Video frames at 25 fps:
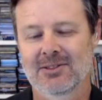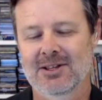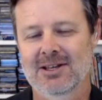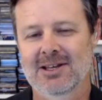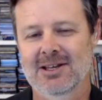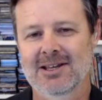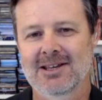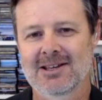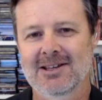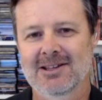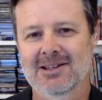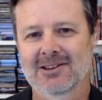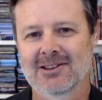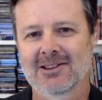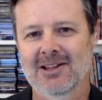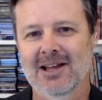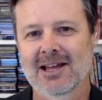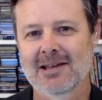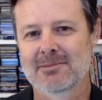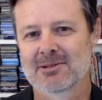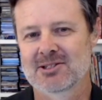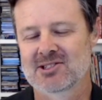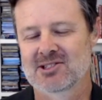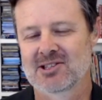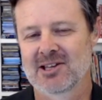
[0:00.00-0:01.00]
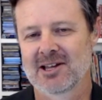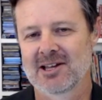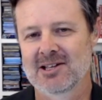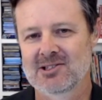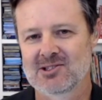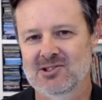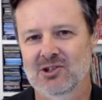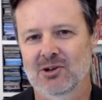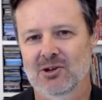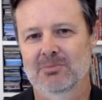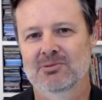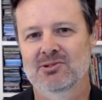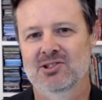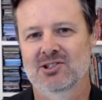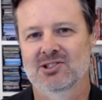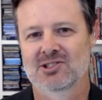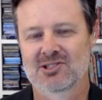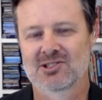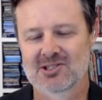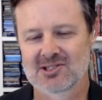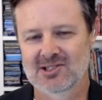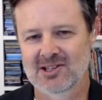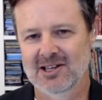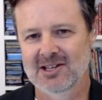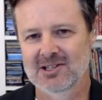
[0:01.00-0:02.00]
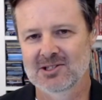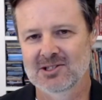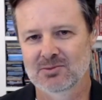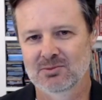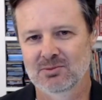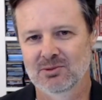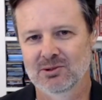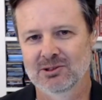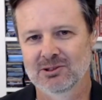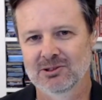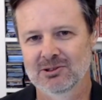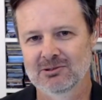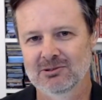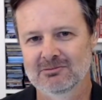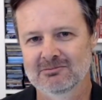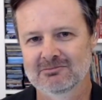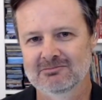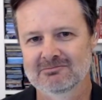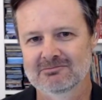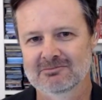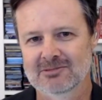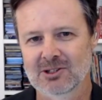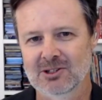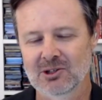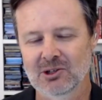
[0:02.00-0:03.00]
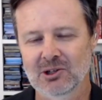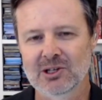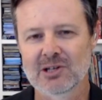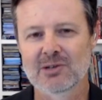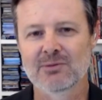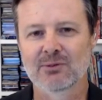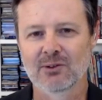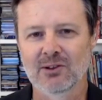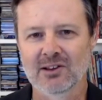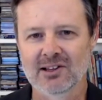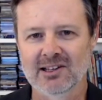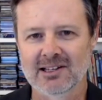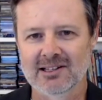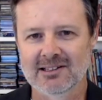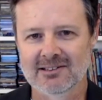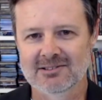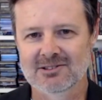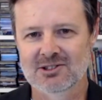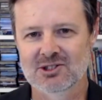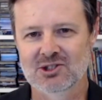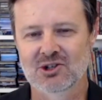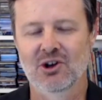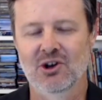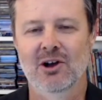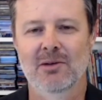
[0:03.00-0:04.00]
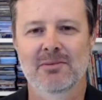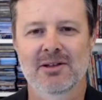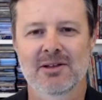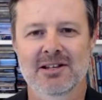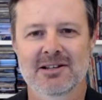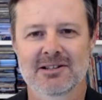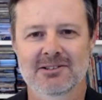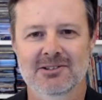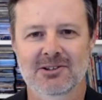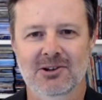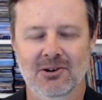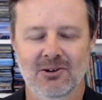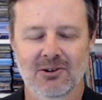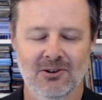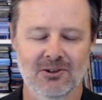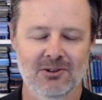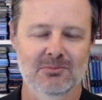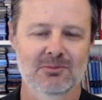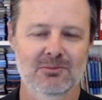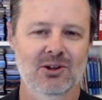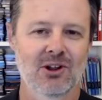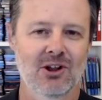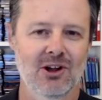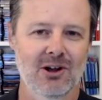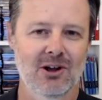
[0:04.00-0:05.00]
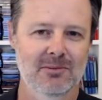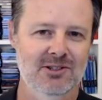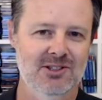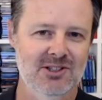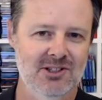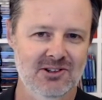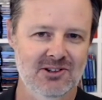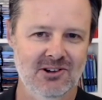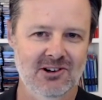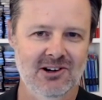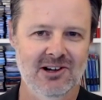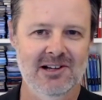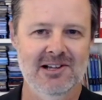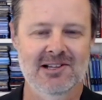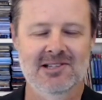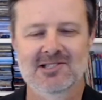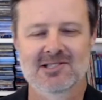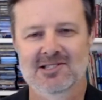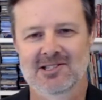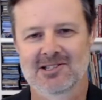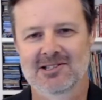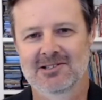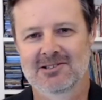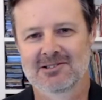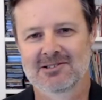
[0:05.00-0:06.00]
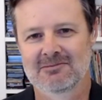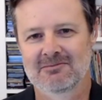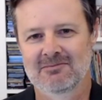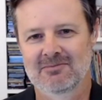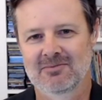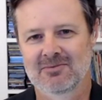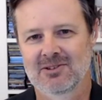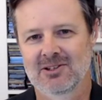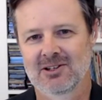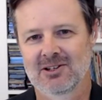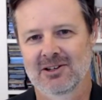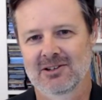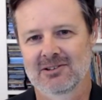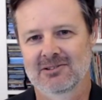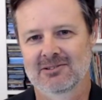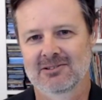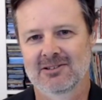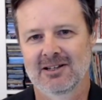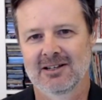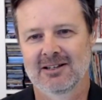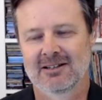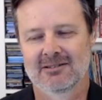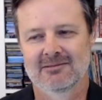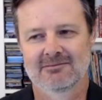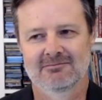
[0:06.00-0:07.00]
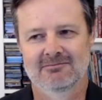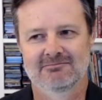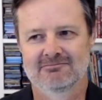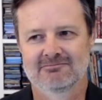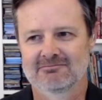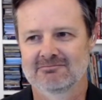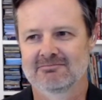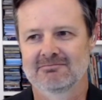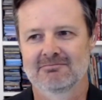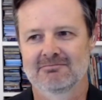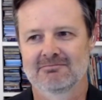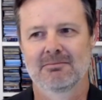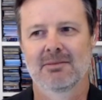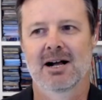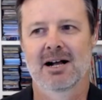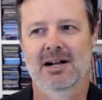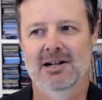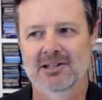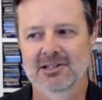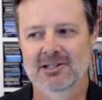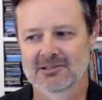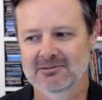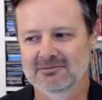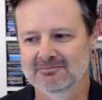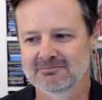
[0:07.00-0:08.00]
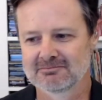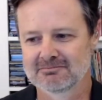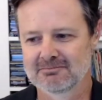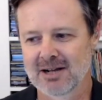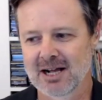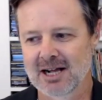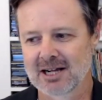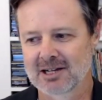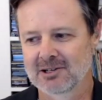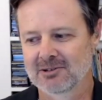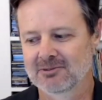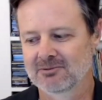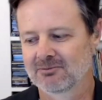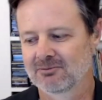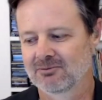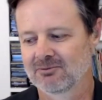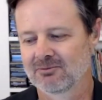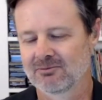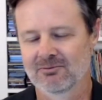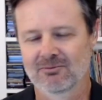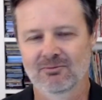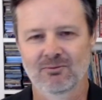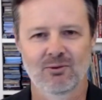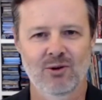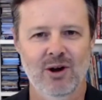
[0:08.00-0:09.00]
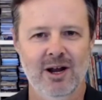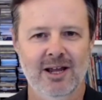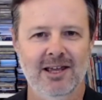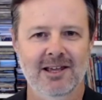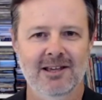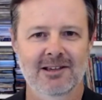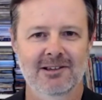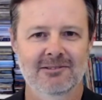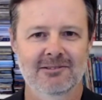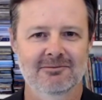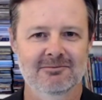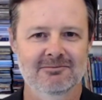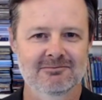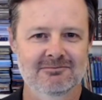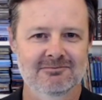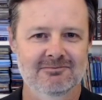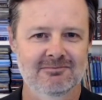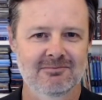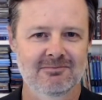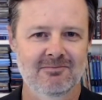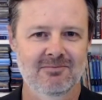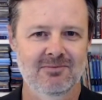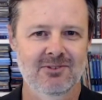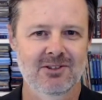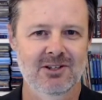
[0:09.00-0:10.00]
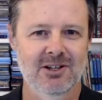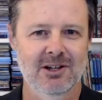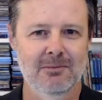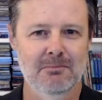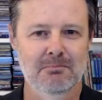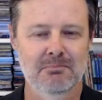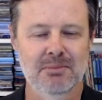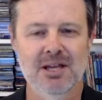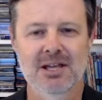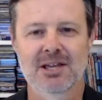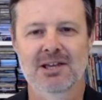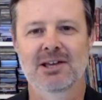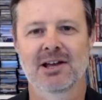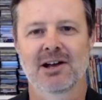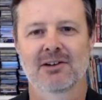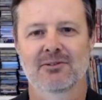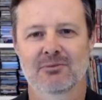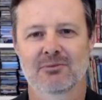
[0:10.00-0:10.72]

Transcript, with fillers: The Labor states, the opposition states, will gleefully chime in and call them climate deniers and you know market market wrecking, you know yeah. big